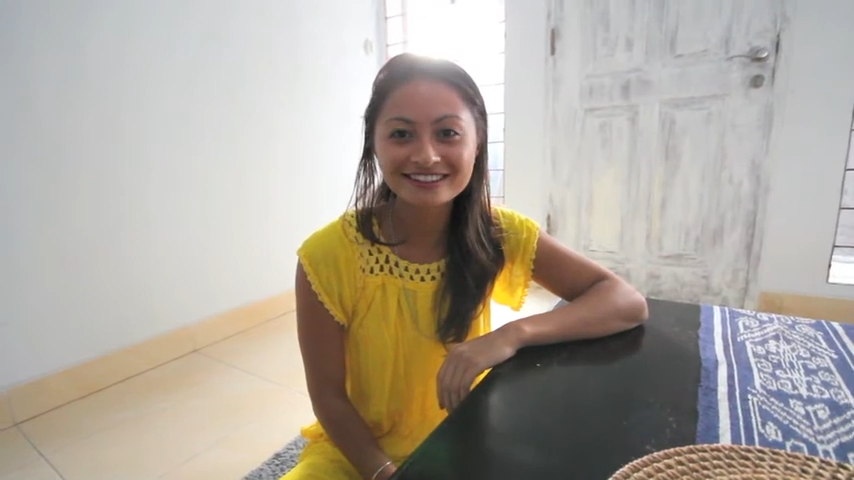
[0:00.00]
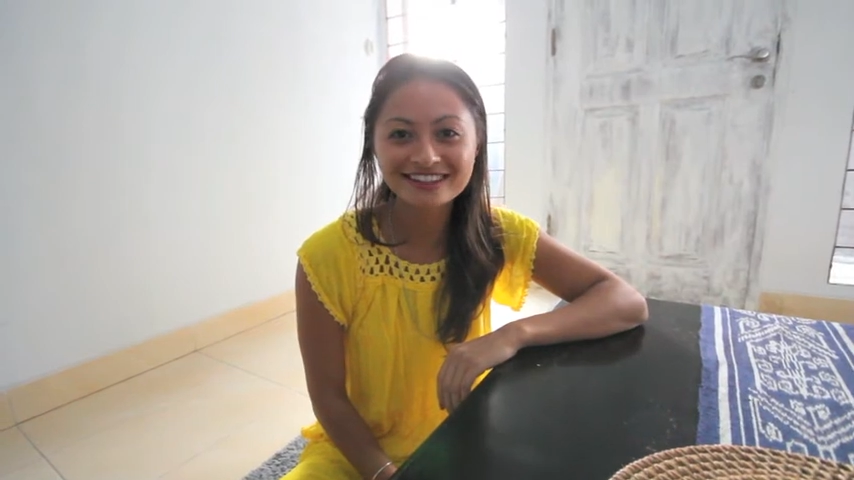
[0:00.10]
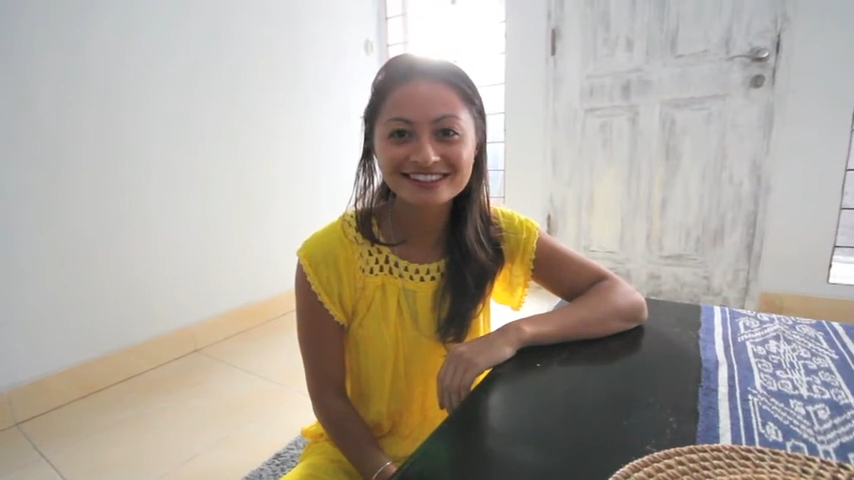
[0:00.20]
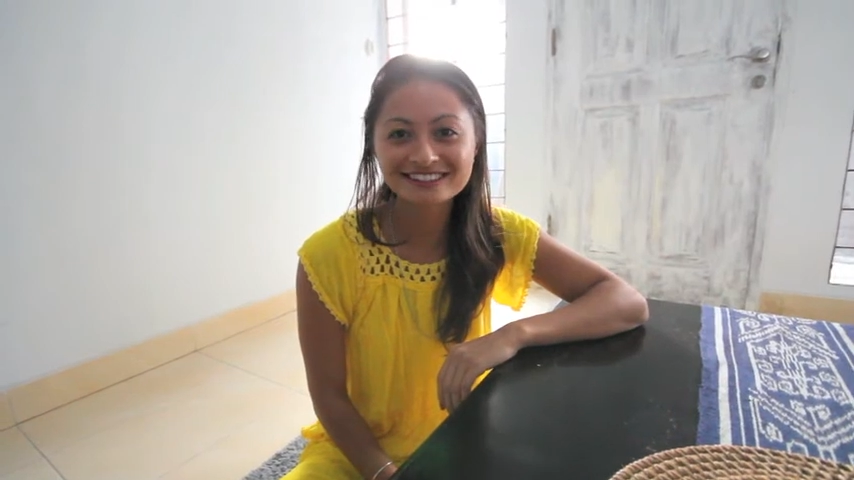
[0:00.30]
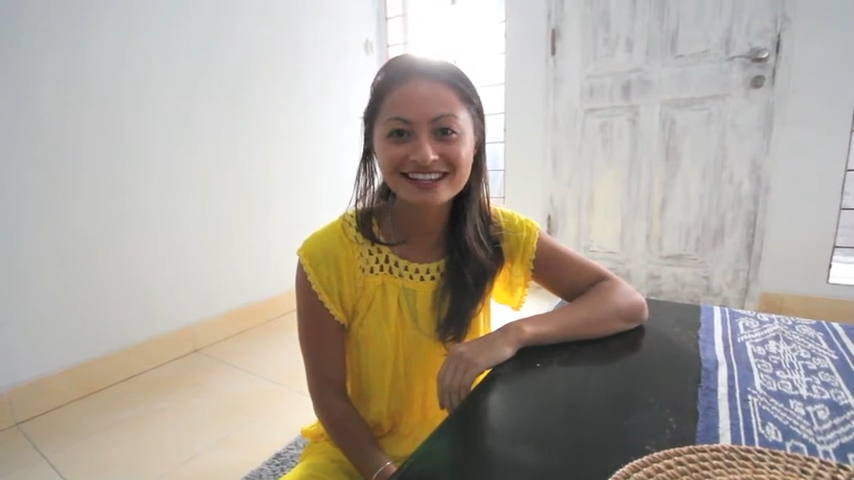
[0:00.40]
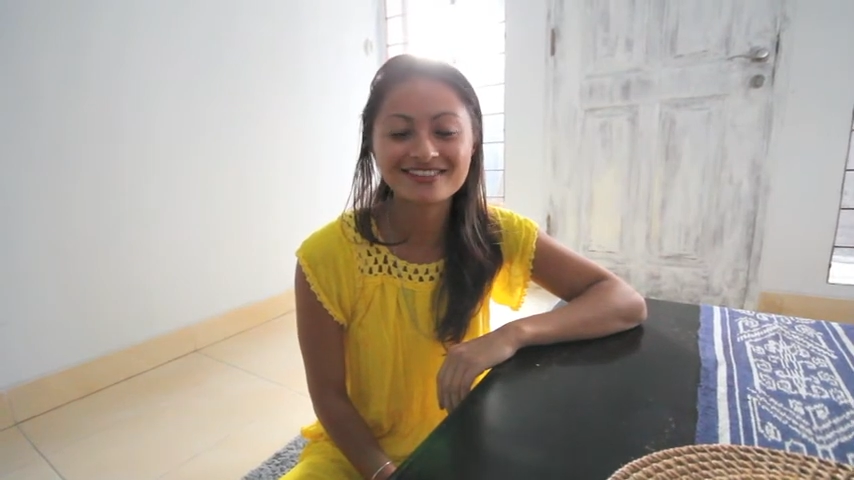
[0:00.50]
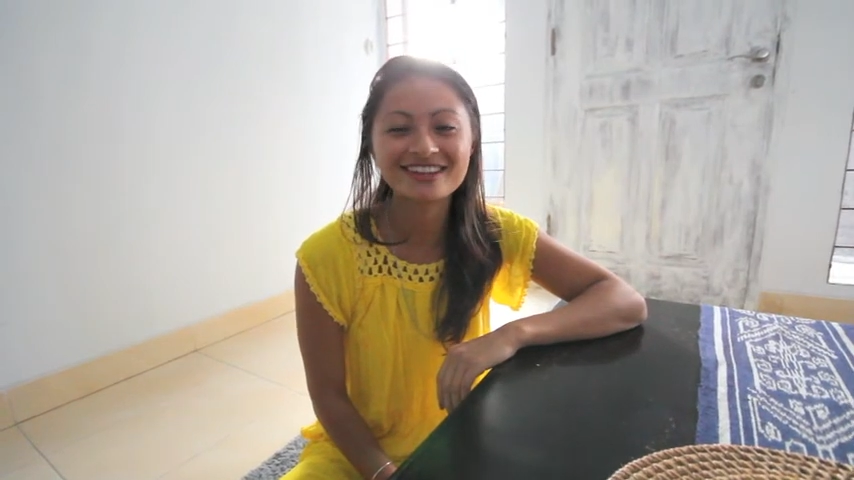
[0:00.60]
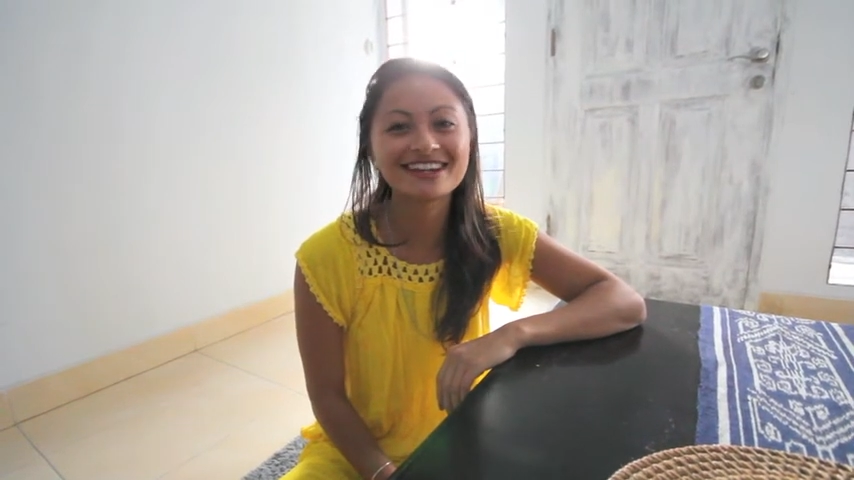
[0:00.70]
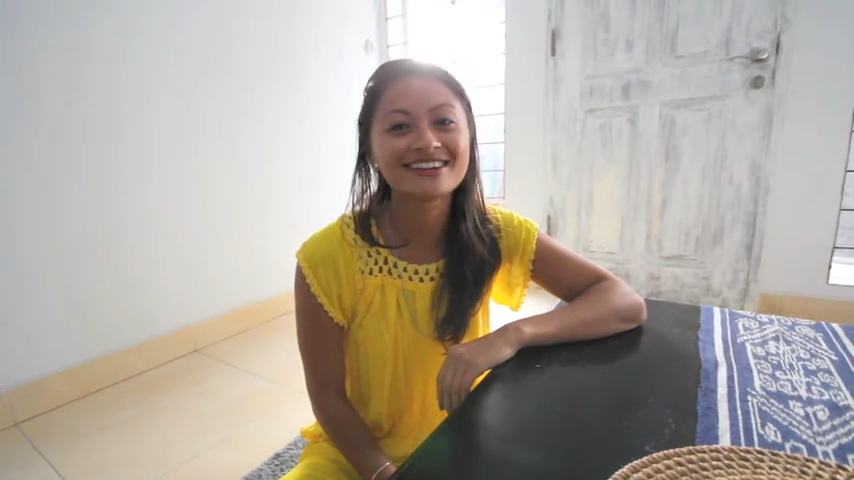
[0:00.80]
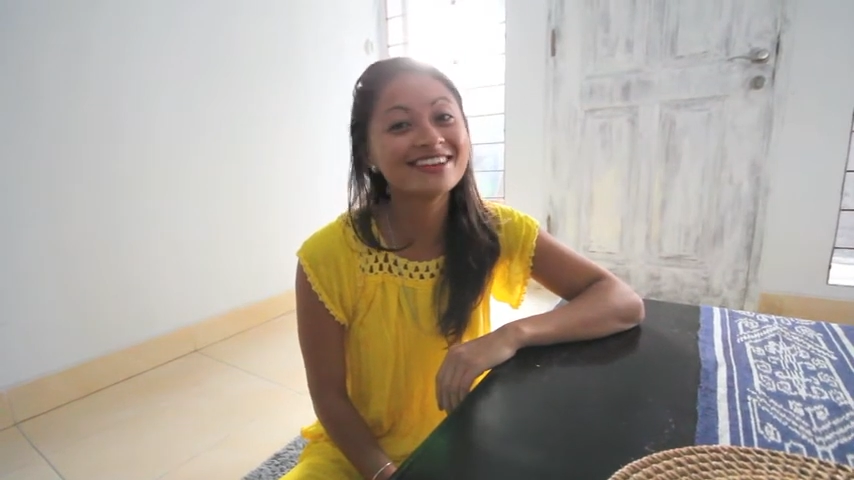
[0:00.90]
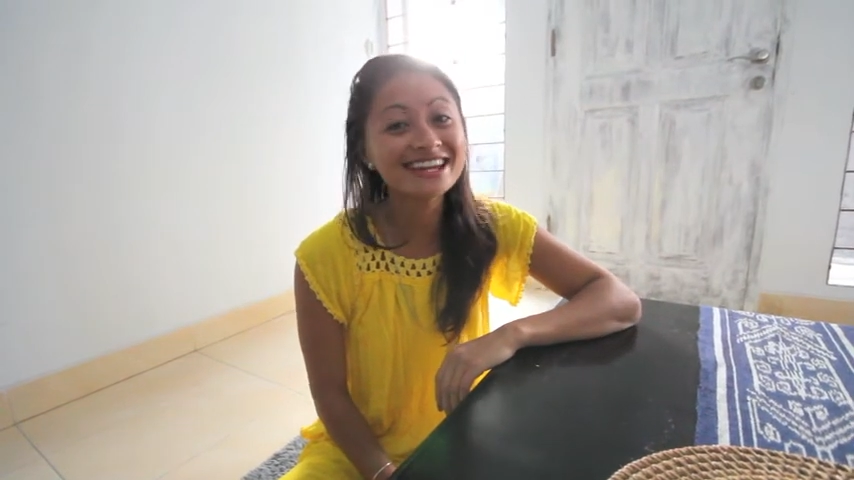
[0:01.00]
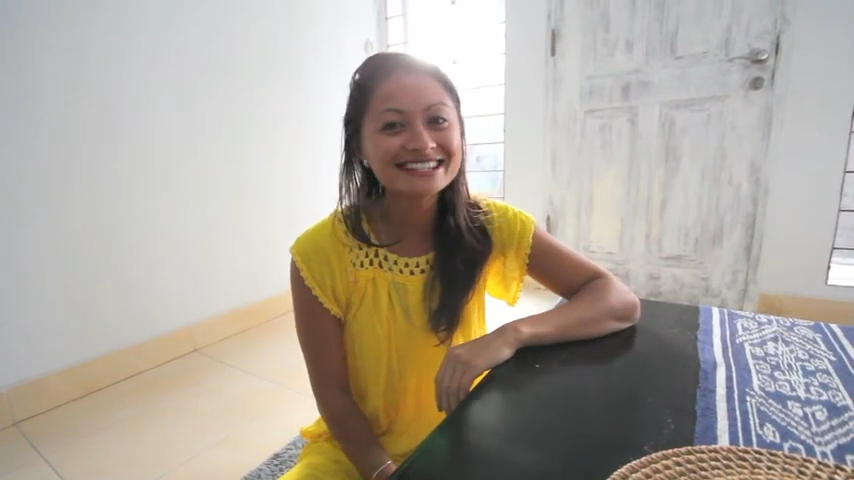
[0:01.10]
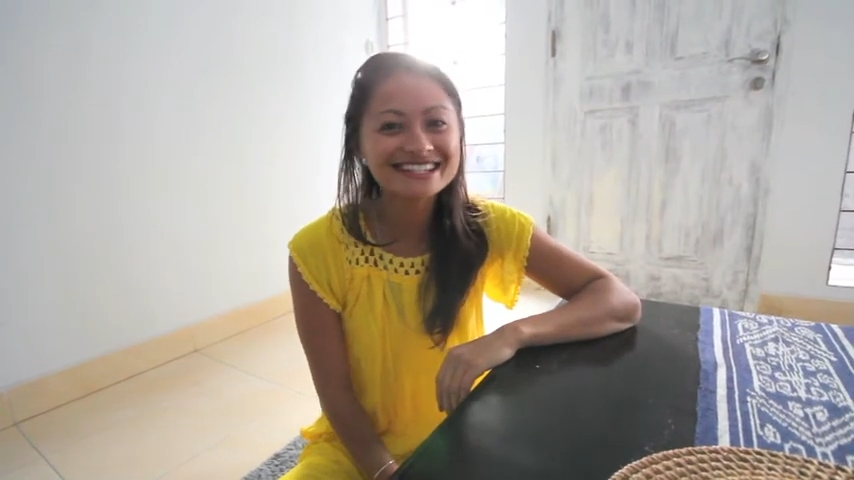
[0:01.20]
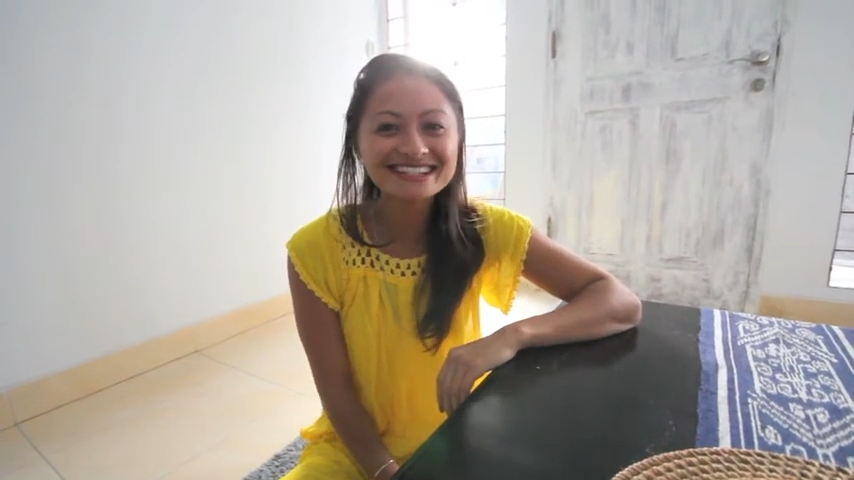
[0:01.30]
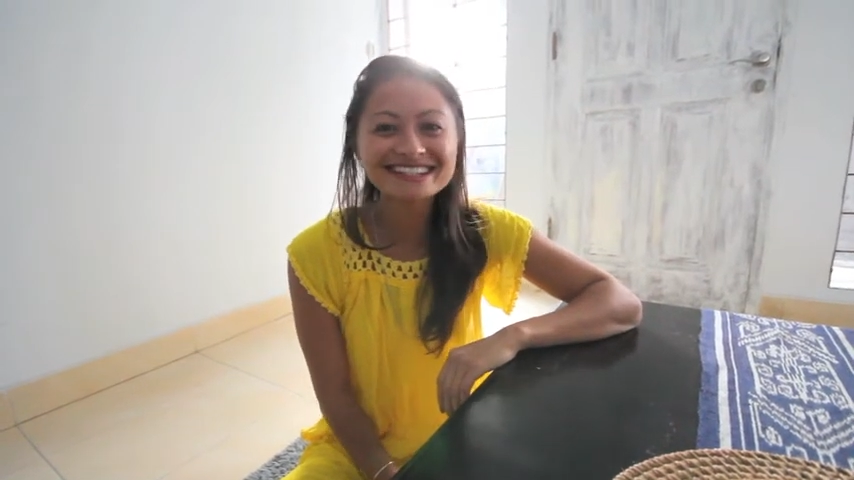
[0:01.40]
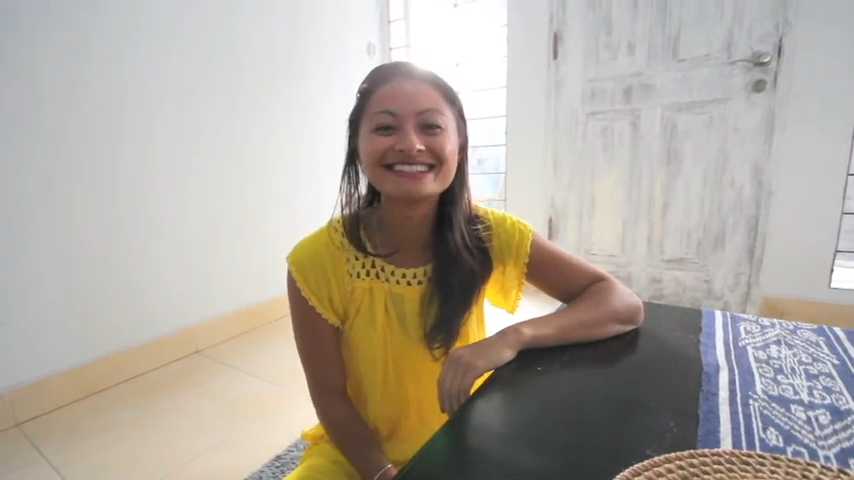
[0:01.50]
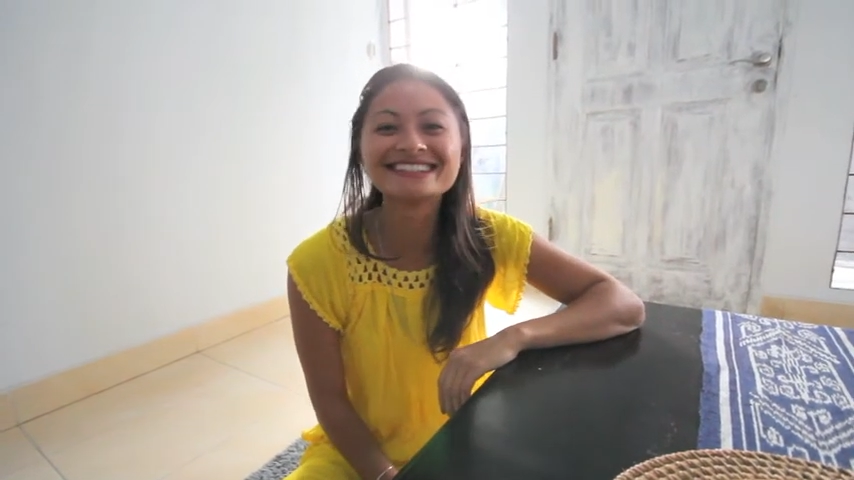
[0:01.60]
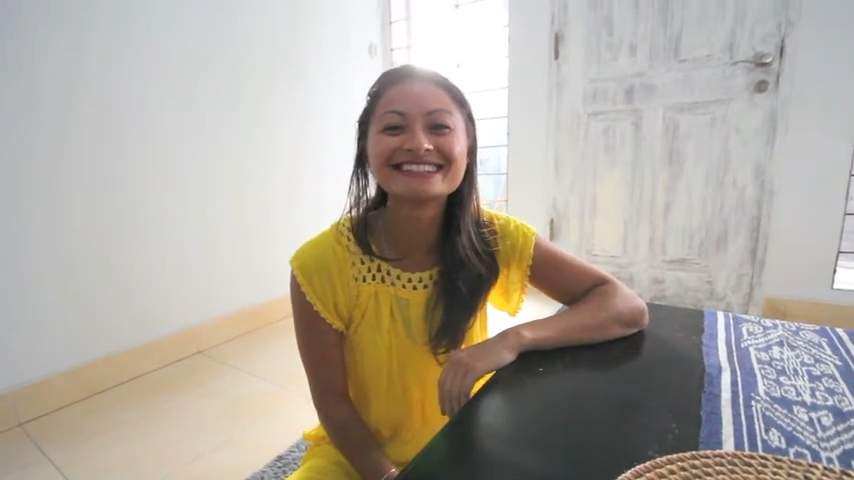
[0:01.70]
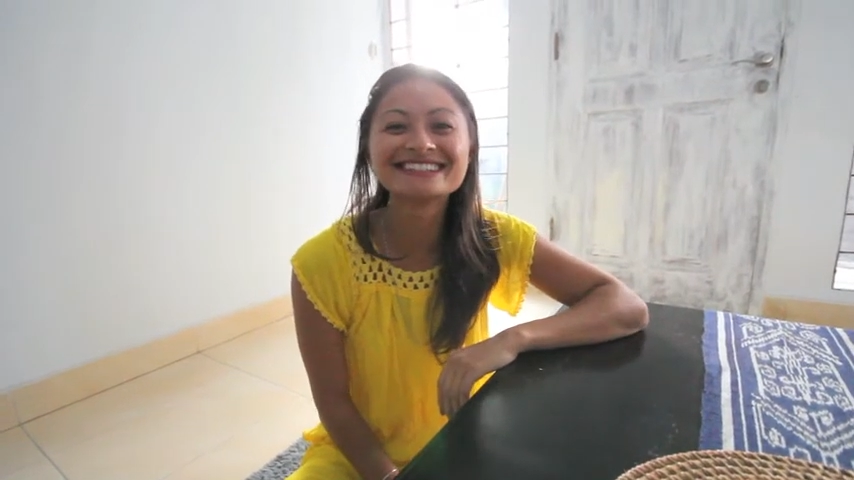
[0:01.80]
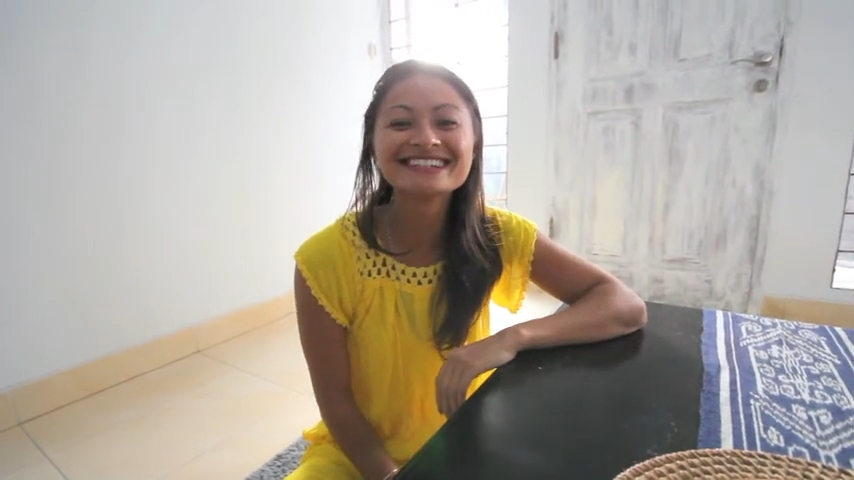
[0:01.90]
collection and make it
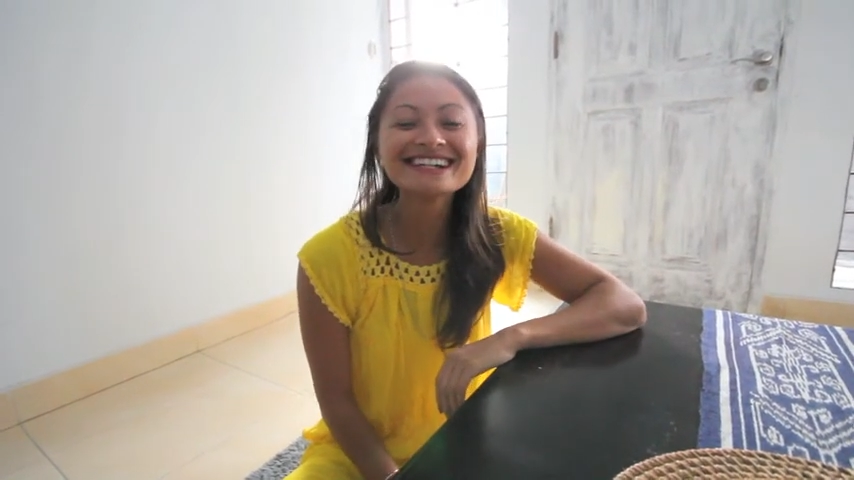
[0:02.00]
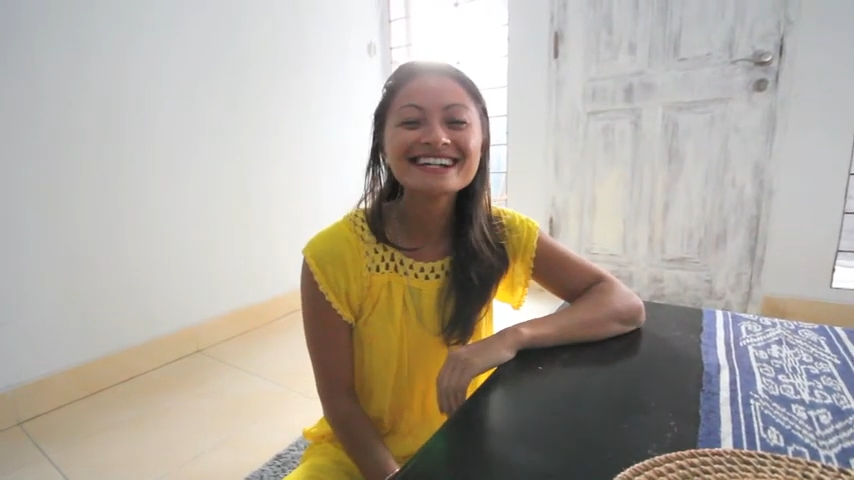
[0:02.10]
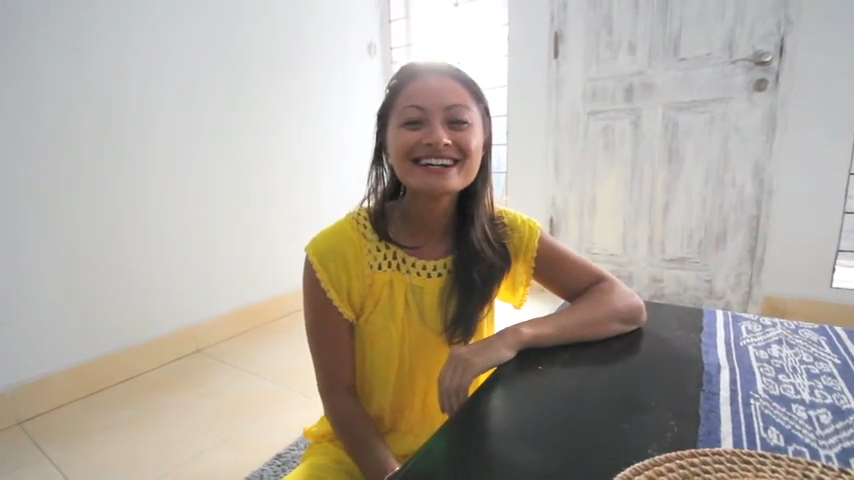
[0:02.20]
amazing.